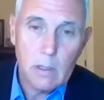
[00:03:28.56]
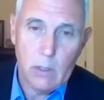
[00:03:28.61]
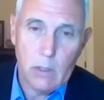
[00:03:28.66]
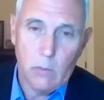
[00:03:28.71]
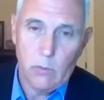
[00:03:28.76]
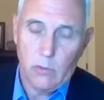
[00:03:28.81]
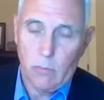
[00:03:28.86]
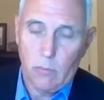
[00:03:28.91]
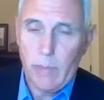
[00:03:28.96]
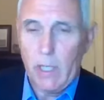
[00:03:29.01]

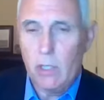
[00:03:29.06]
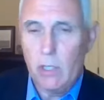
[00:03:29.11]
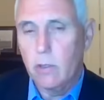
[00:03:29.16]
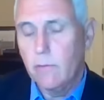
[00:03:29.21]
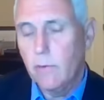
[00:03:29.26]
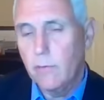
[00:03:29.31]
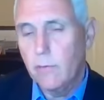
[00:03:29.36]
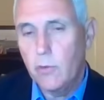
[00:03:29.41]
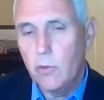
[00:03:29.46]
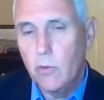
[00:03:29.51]
It was a
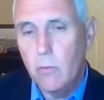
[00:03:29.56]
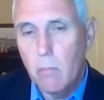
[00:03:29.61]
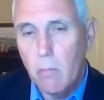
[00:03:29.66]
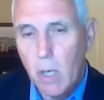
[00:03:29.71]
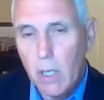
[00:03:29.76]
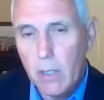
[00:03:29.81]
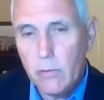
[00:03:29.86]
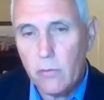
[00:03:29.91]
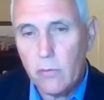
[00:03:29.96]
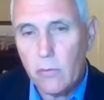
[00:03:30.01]
matter of a few
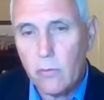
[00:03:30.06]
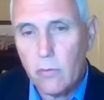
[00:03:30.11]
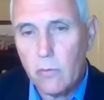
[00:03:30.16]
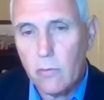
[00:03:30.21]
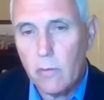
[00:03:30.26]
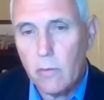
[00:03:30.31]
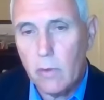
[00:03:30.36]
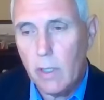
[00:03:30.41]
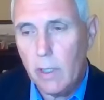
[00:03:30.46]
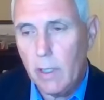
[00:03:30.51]

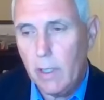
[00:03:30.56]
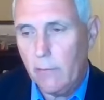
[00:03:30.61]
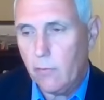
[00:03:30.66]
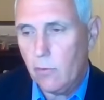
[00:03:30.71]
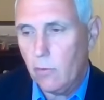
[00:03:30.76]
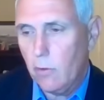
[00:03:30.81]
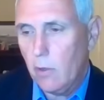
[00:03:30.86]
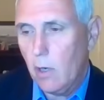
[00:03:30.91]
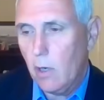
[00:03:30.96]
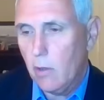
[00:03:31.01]
months uh,
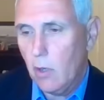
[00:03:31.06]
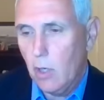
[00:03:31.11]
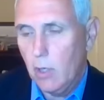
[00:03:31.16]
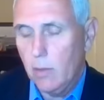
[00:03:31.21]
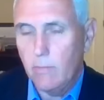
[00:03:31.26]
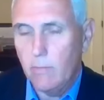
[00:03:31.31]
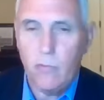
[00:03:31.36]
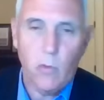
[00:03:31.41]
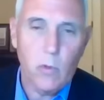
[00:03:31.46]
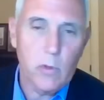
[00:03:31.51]
after our
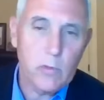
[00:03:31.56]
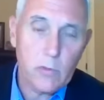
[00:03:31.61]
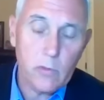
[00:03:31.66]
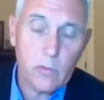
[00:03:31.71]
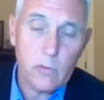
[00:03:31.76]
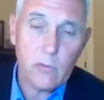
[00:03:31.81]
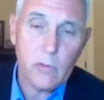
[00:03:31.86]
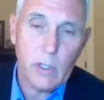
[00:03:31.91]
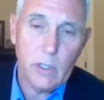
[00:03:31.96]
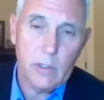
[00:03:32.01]
armed
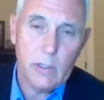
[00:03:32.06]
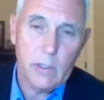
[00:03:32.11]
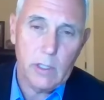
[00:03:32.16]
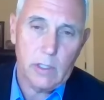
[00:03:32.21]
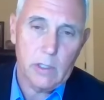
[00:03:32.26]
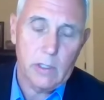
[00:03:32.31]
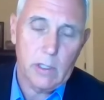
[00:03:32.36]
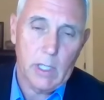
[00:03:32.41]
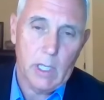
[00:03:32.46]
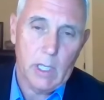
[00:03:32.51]
forces had
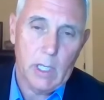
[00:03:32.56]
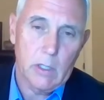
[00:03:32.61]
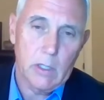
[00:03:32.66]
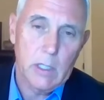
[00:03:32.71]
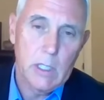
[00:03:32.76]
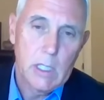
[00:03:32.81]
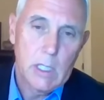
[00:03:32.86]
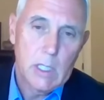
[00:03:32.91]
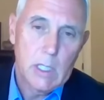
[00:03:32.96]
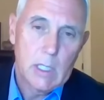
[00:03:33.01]
taken
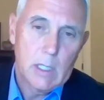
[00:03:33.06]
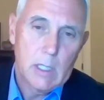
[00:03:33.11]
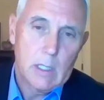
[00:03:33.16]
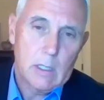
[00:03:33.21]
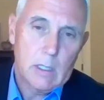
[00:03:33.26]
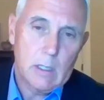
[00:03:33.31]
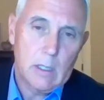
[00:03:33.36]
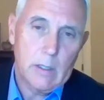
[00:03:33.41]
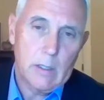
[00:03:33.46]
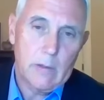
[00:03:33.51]
down
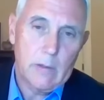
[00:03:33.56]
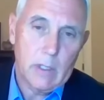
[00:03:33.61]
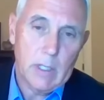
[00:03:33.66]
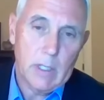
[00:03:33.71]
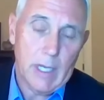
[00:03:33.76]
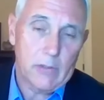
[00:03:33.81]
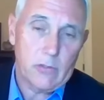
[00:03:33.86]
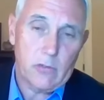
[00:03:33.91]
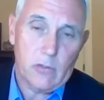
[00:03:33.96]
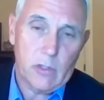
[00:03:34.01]
uh, the
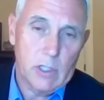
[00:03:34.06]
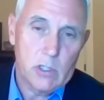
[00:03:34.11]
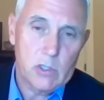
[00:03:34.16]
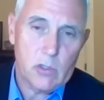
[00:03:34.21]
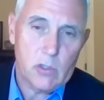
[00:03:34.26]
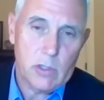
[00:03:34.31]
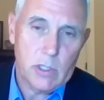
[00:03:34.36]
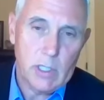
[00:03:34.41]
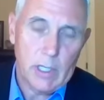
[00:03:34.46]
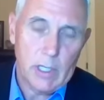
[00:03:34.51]
last
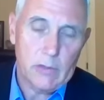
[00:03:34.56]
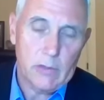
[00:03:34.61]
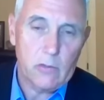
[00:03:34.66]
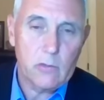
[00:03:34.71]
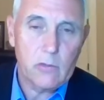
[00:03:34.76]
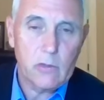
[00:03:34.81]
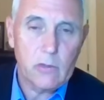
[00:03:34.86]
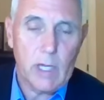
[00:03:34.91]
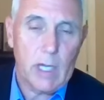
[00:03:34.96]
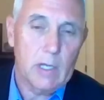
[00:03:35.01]
inch of the
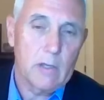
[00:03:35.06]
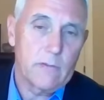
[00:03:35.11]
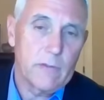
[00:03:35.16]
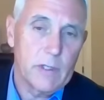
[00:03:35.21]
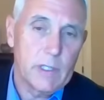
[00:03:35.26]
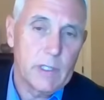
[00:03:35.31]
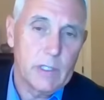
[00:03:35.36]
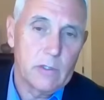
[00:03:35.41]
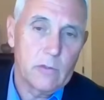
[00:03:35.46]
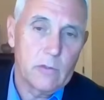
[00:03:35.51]
ISIS
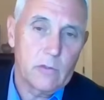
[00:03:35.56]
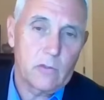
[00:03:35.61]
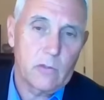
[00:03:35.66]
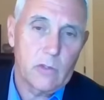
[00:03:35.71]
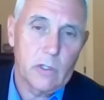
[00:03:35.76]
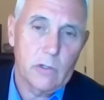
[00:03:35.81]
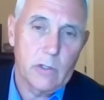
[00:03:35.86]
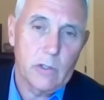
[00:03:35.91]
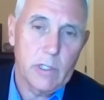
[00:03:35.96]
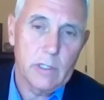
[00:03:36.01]
caliphate in
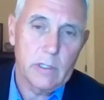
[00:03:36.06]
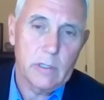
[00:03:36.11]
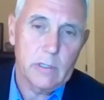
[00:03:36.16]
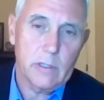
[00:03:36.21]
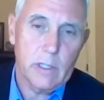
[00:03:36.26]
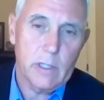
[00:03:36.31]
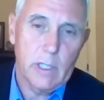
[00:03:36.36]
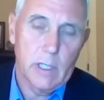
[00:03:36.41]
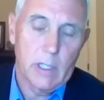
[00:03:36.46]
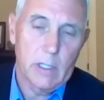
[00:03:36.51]

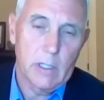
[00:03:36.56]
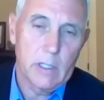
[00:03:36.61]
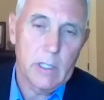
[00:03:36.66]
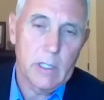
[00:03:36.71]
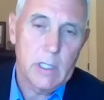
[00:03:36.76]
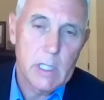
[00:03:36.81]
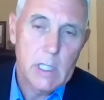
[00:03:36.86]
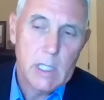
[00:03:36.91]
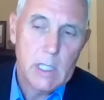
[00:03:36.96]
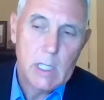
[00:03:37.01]
Syria
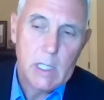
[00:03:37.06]
and,